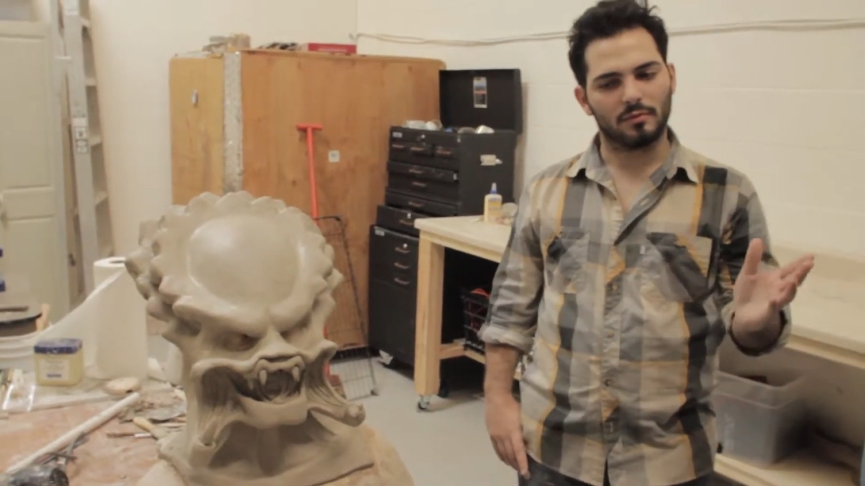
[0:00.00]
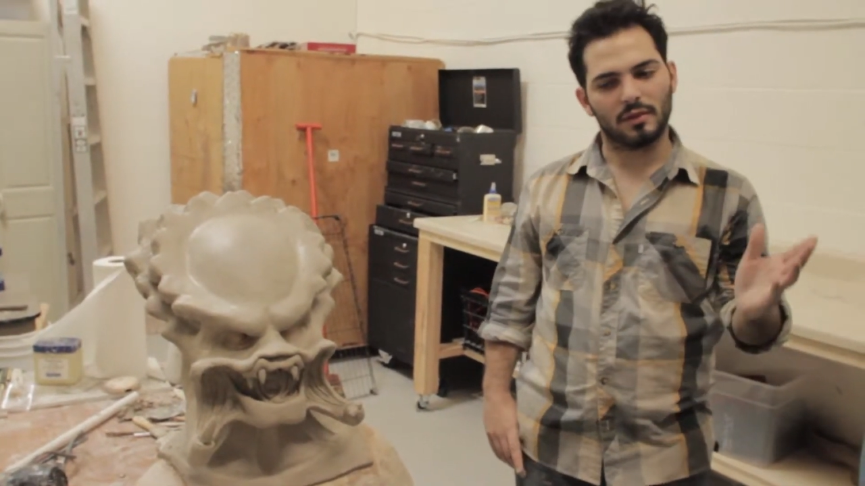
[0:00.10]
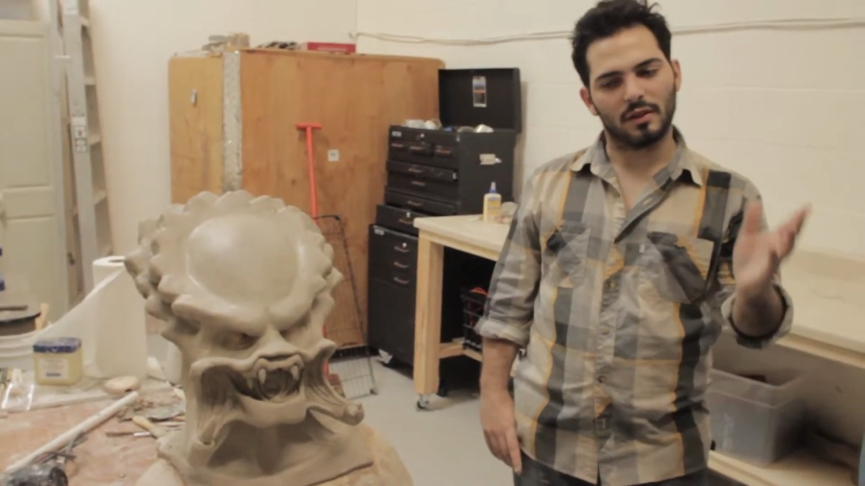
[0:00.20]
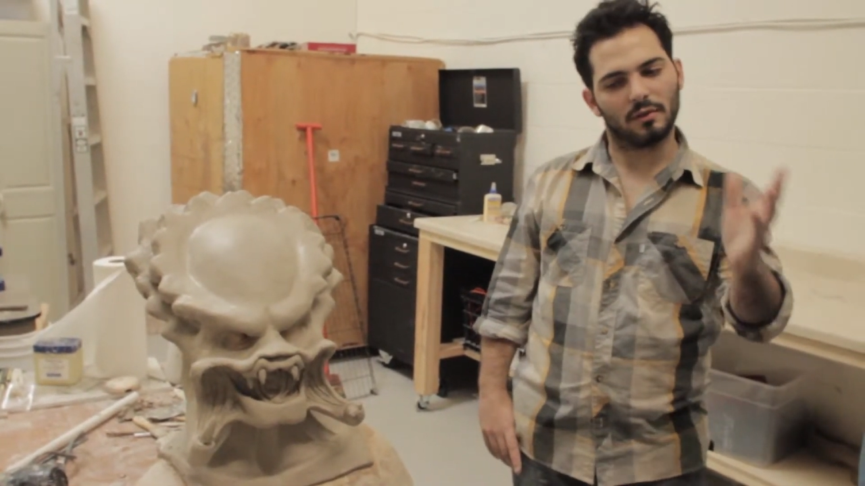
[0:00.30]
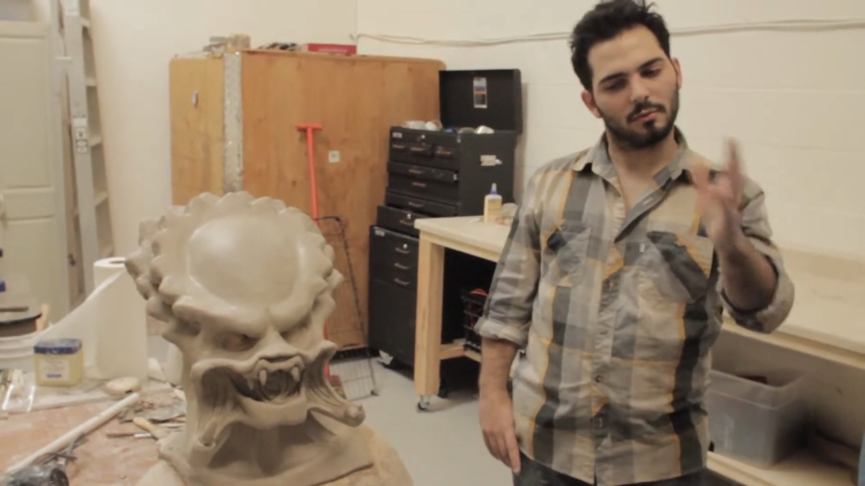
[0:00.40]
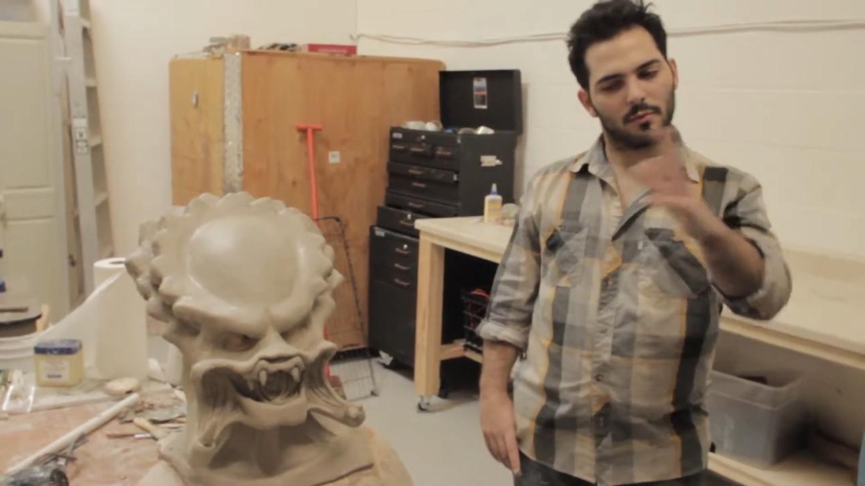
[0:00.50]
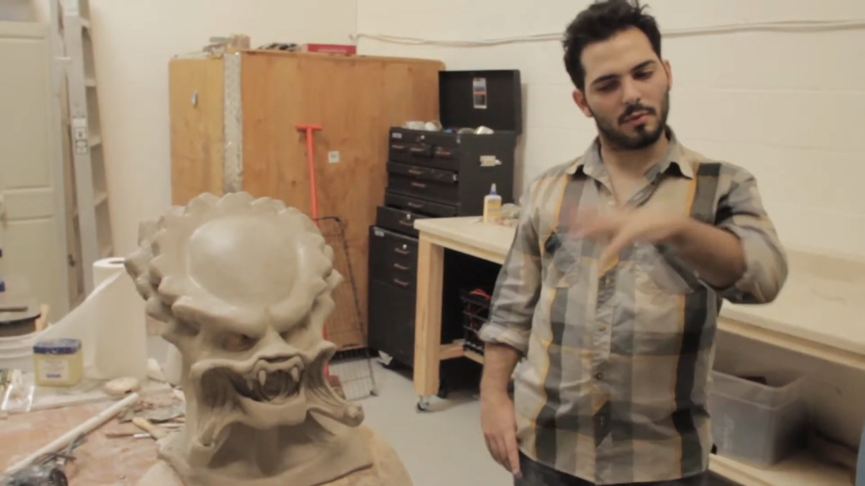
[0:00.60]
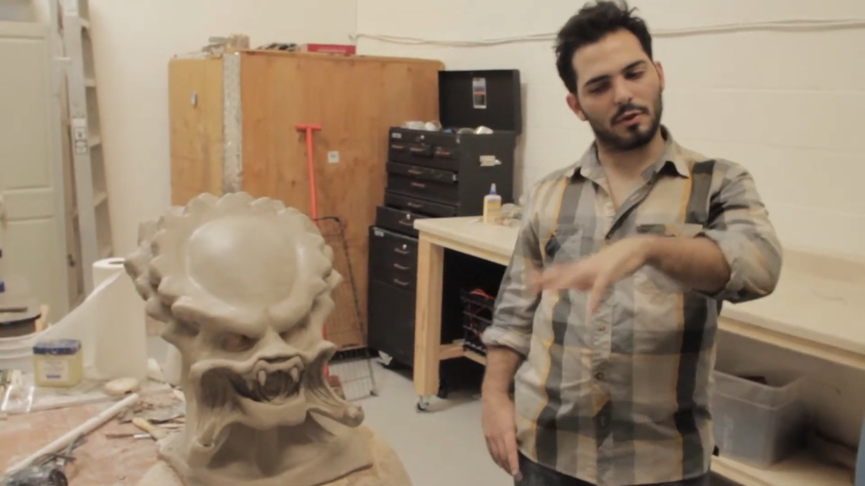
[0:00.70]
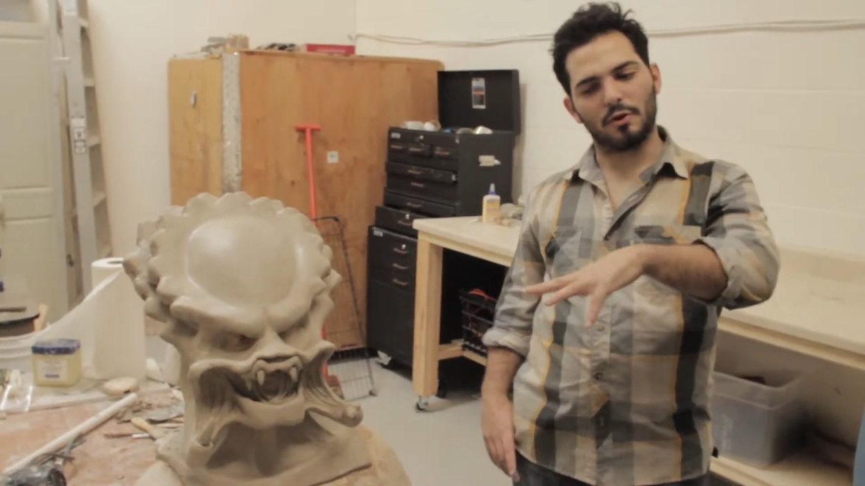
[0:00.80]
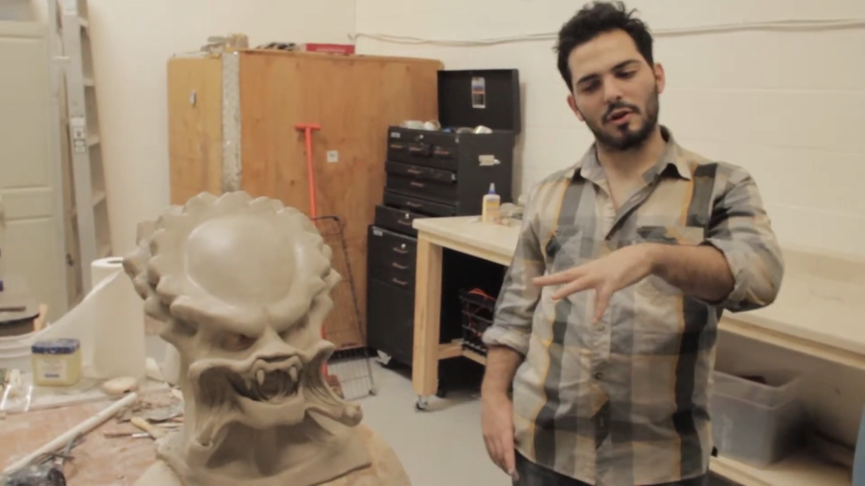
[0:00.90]
to
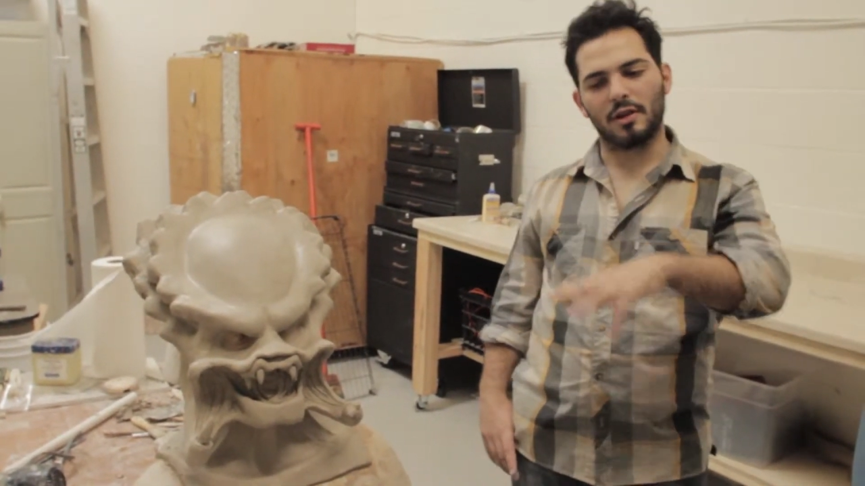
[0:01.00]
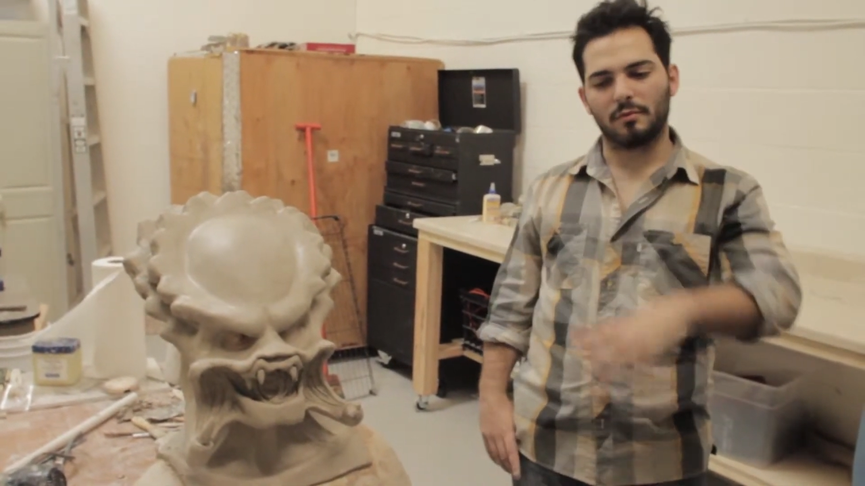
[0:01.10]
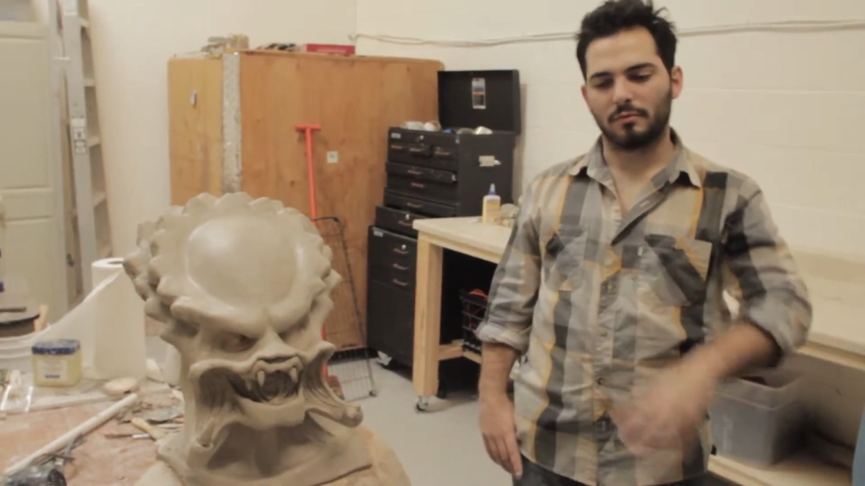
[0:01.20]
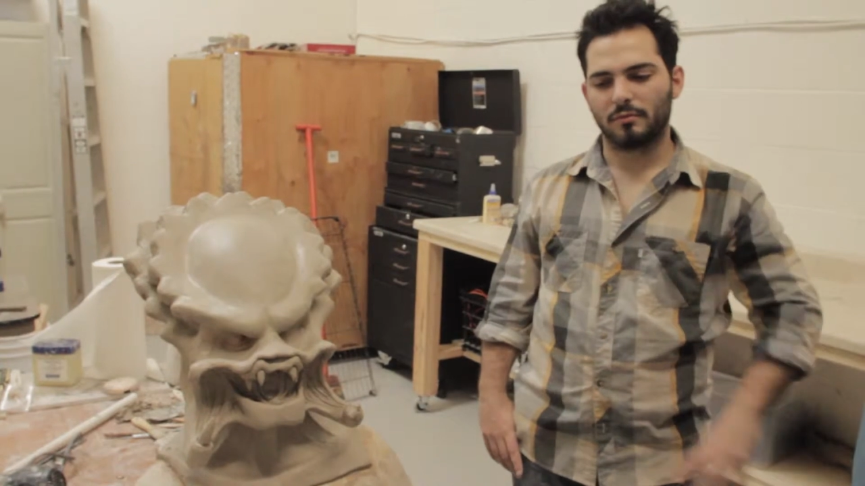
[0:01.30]
30.